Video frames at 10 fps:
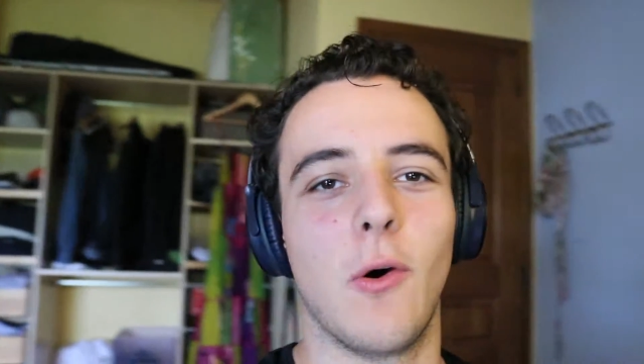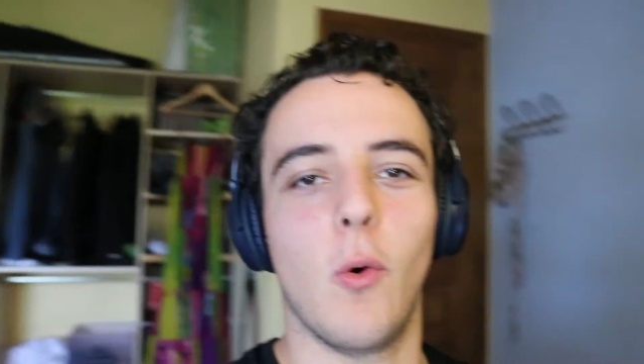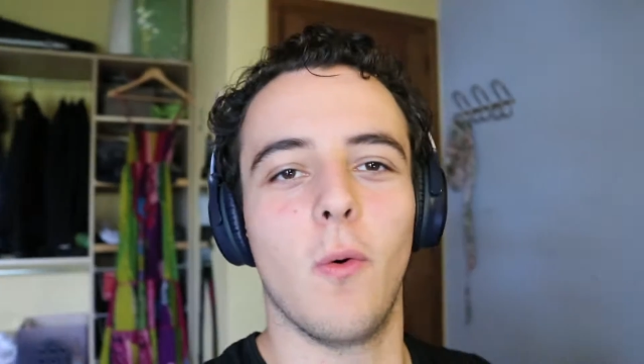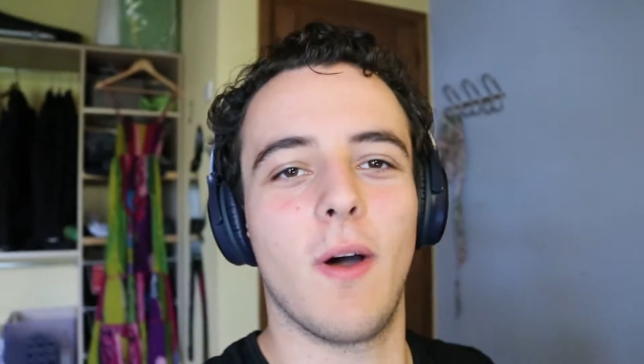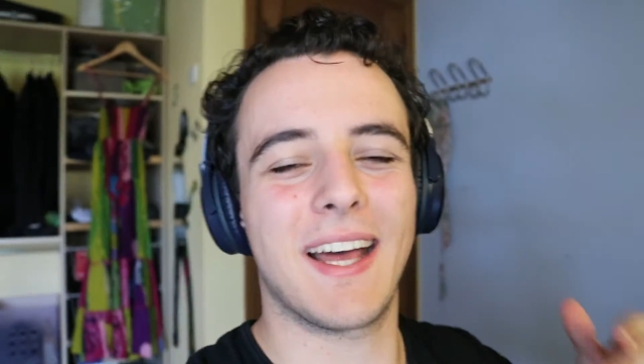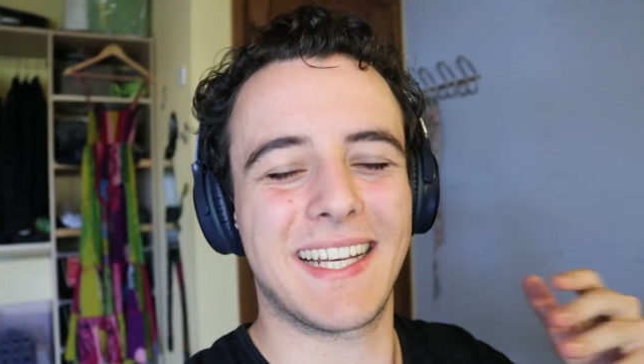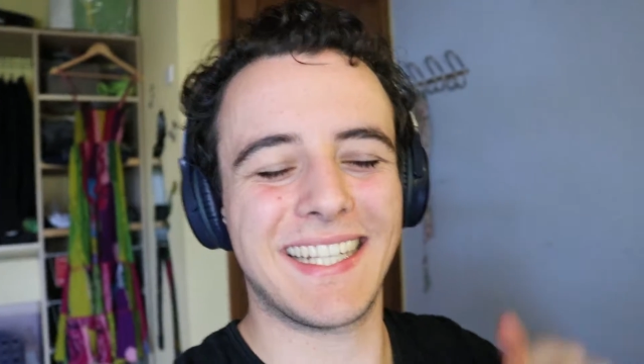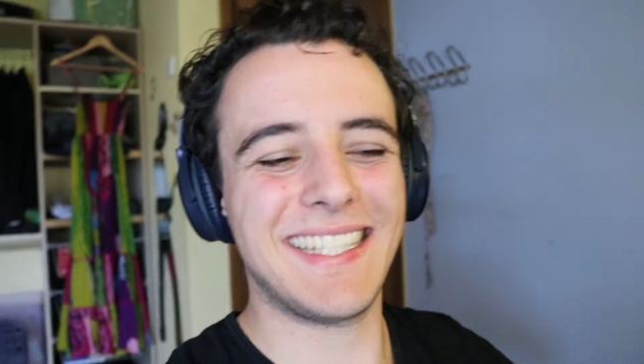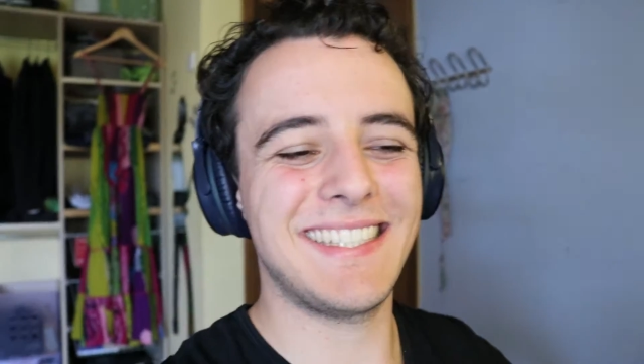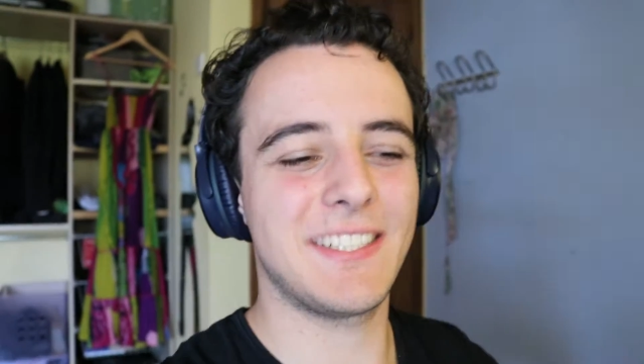or at
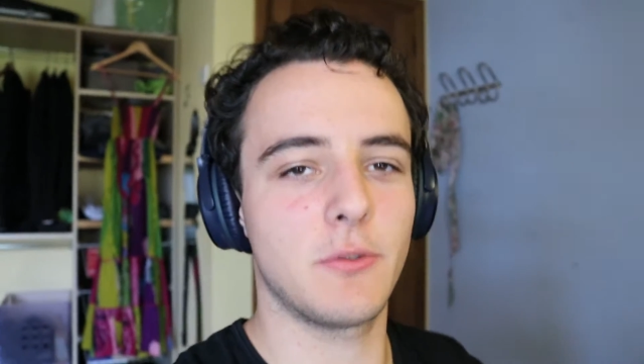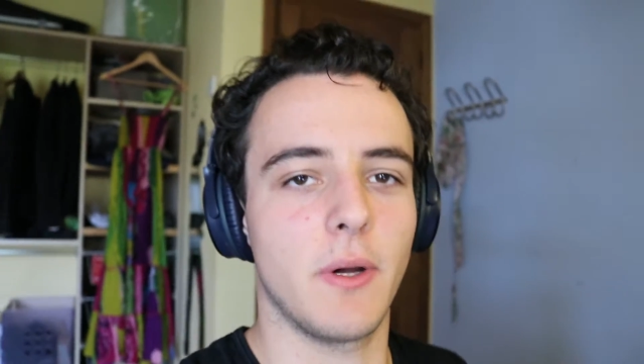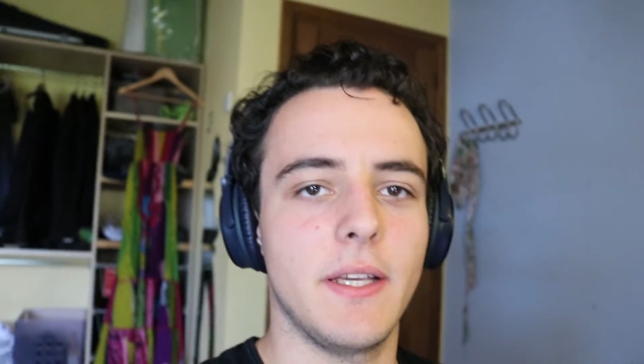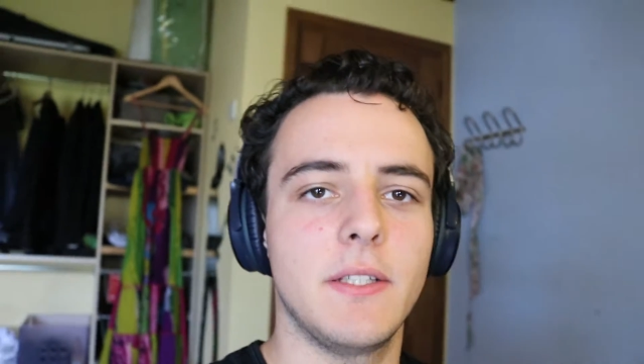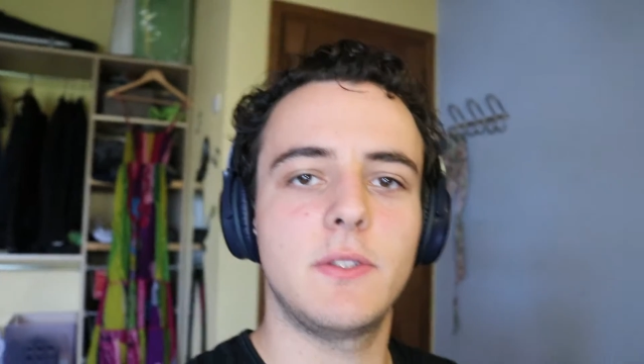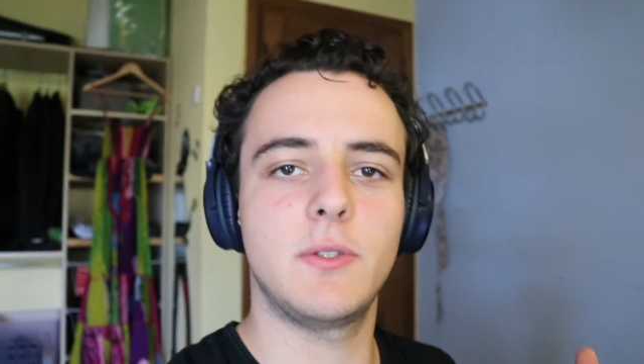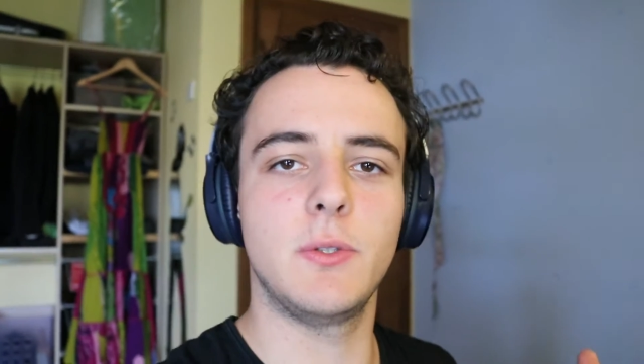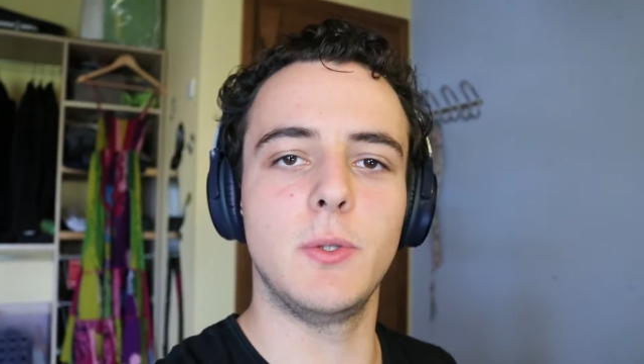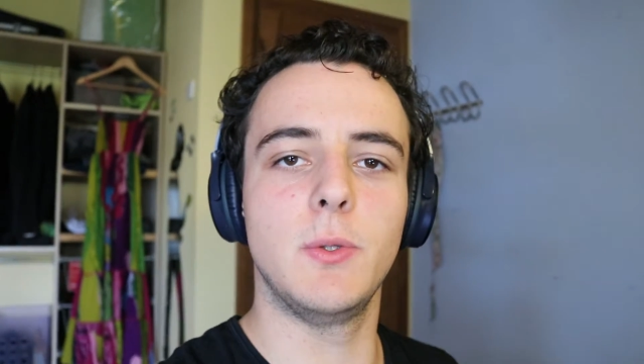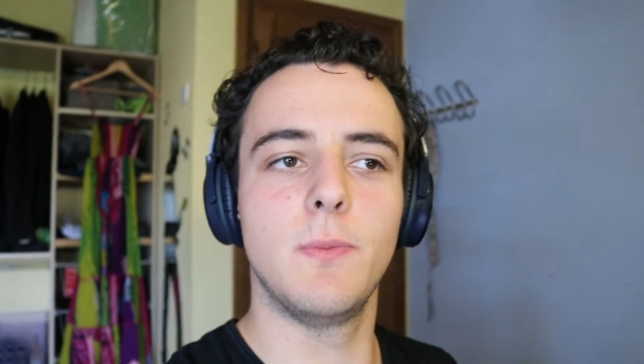least trying
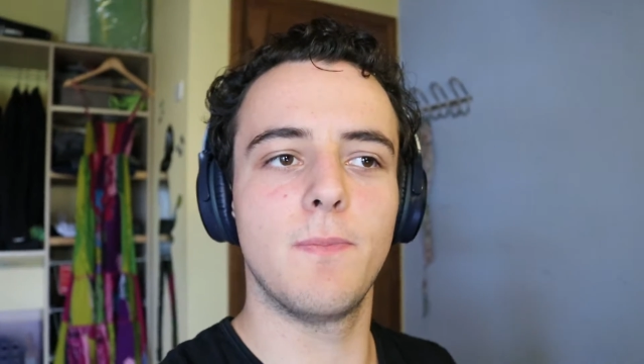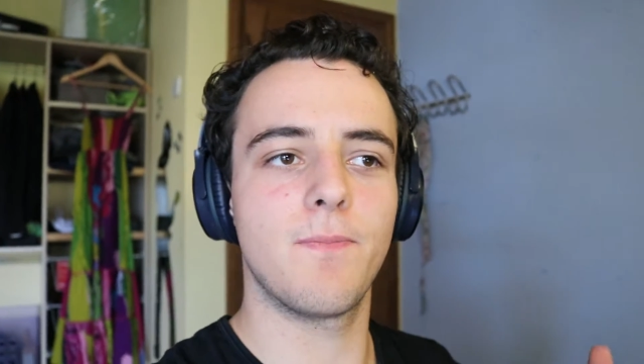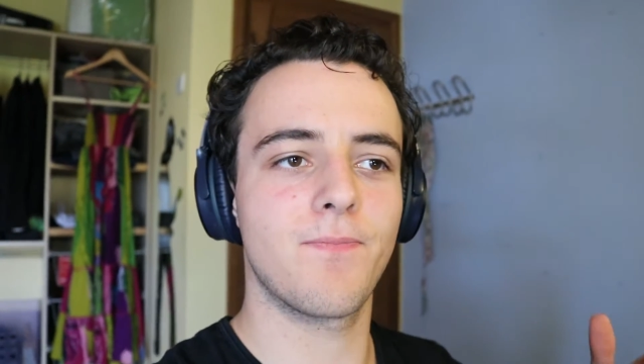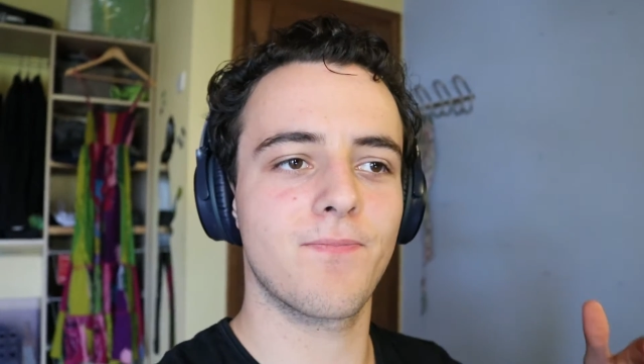to